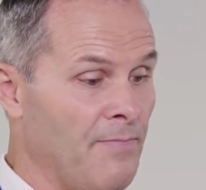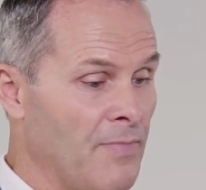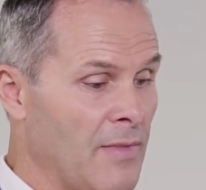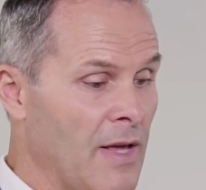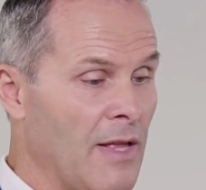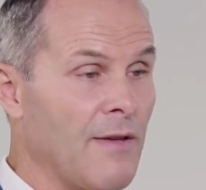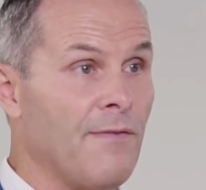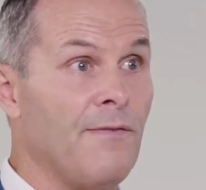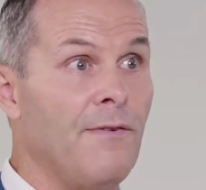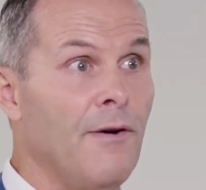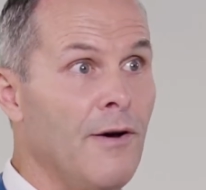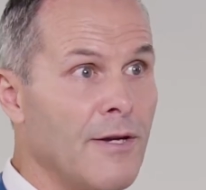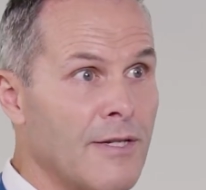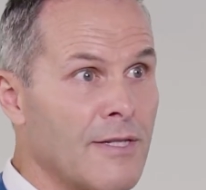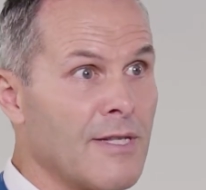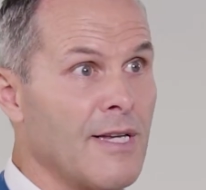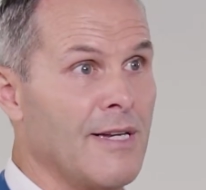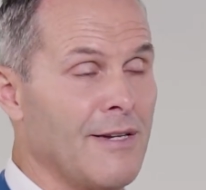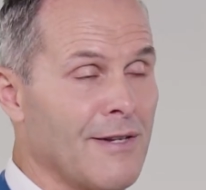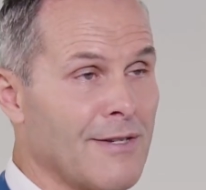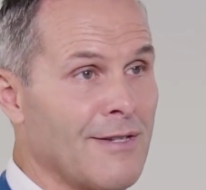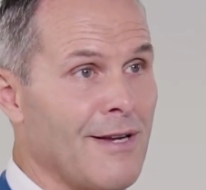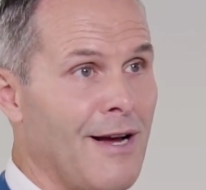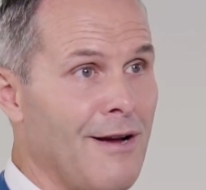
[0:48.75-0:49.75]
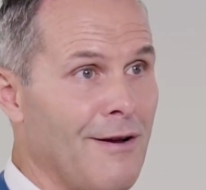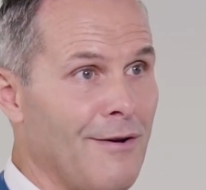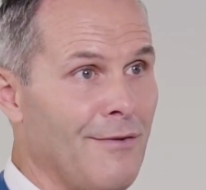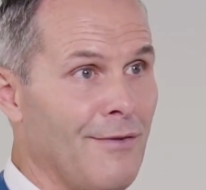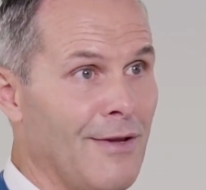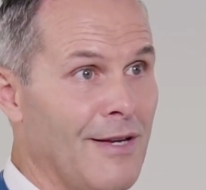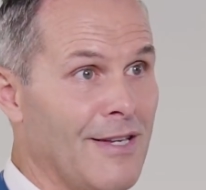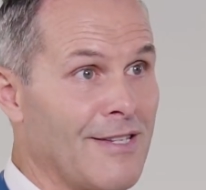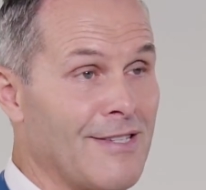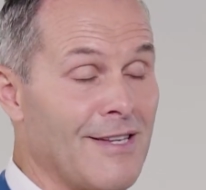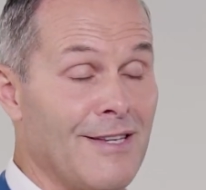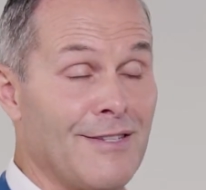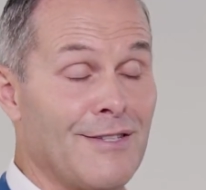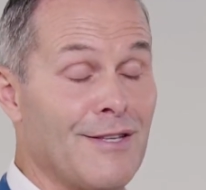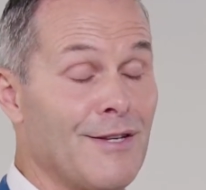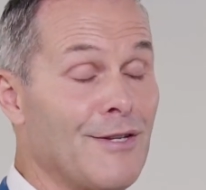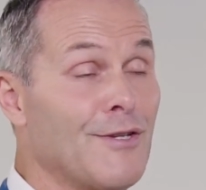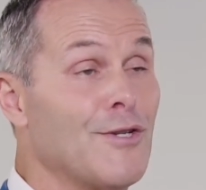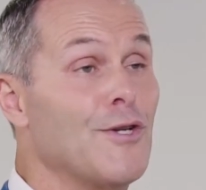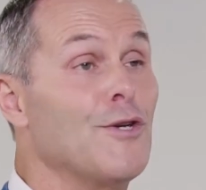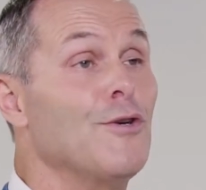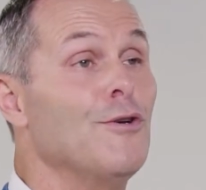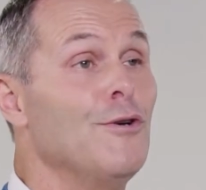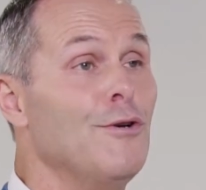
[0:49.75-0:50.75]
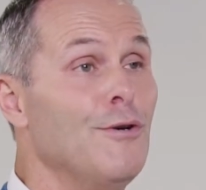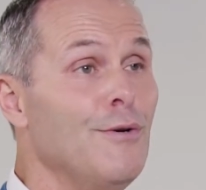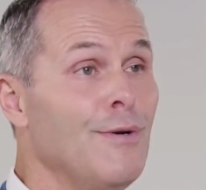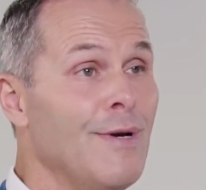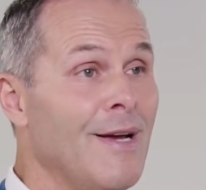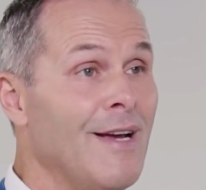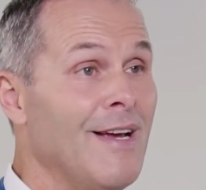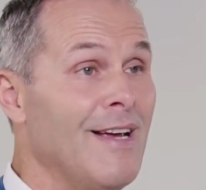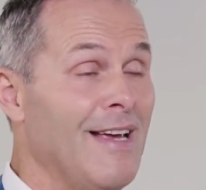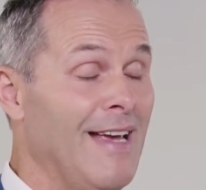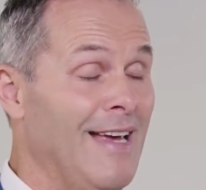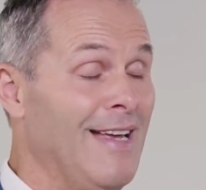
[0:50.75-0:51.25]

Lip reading: Now, the first thing to say on this is that 2